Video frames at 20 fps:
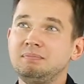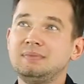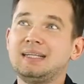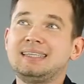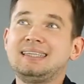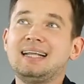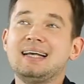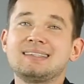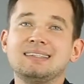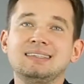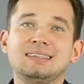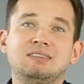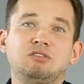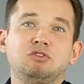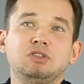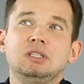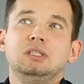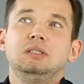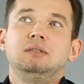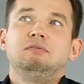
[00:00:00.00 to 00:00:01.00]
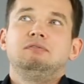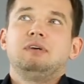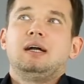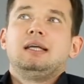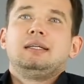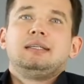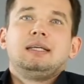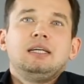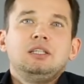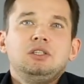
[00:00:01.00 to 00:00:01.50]
that doesn't really
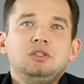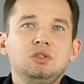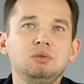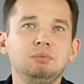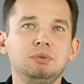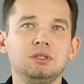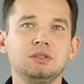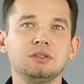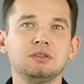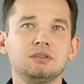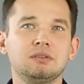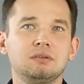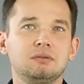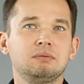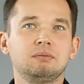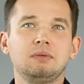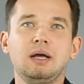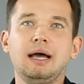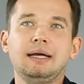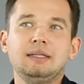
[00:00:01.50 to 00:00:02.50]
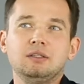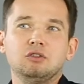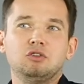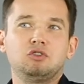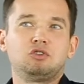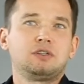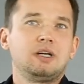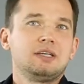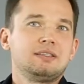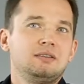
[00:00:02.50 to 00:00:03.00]
validate you because I don't
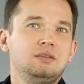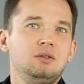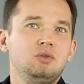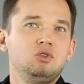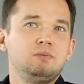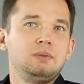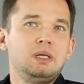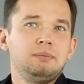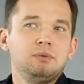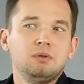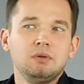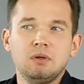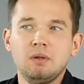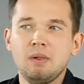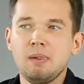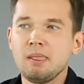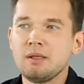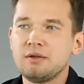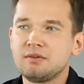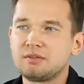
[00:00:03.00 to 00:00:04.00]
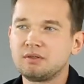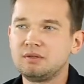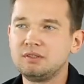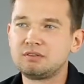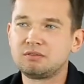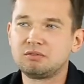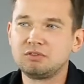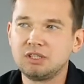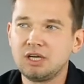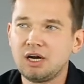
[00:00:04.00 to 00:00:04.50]
trust those people. So
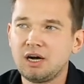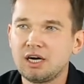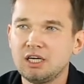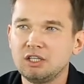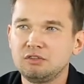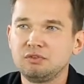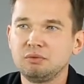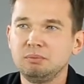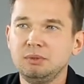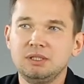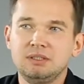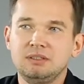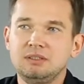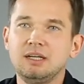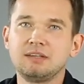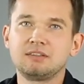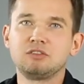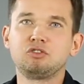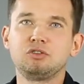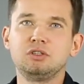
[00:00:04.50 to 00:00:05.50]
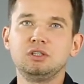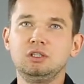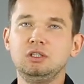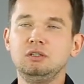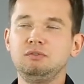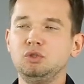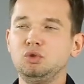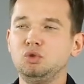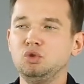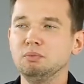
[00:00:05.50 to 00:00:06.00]
it's really hard for me. It doesn't really
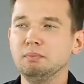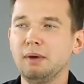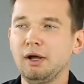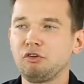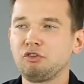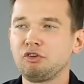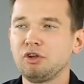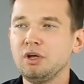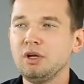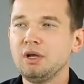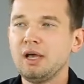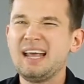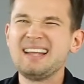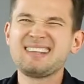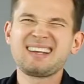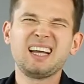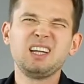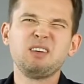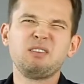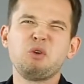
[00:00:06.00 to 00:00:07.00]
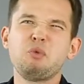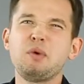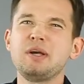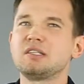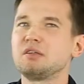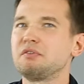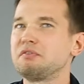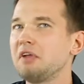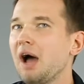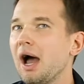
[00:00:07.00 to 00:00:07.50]
give you too much. And it's kind of a
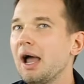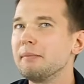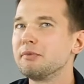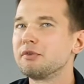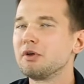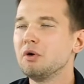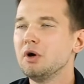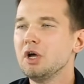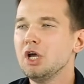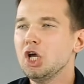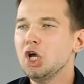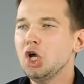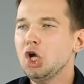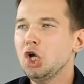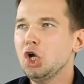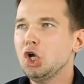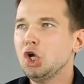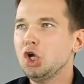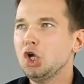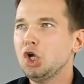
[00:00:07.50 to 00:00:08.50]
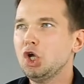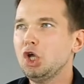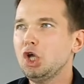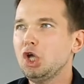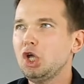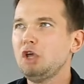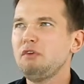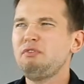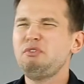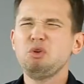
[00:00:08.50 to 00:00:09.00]
waste of time. So
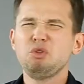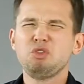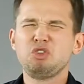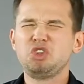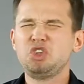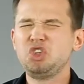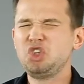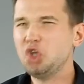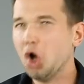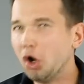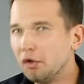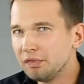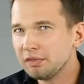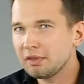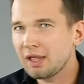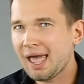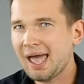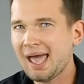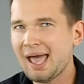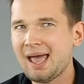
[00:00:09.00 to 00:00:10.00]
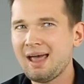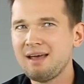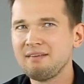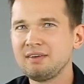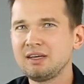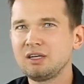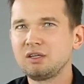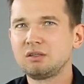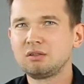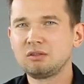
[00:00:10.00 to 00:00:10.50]
if you don't have
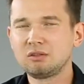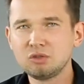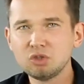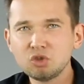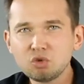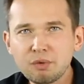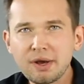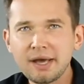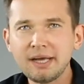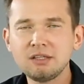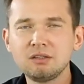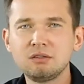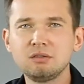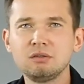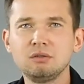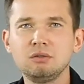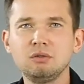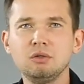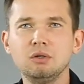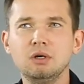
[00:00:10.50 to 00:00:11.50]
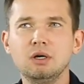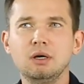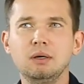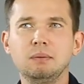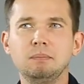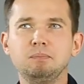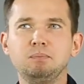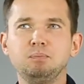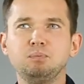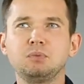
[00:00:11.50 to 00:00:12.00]
a good way
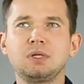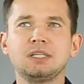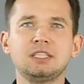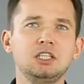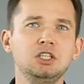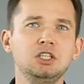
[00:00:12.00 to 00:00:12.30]
to get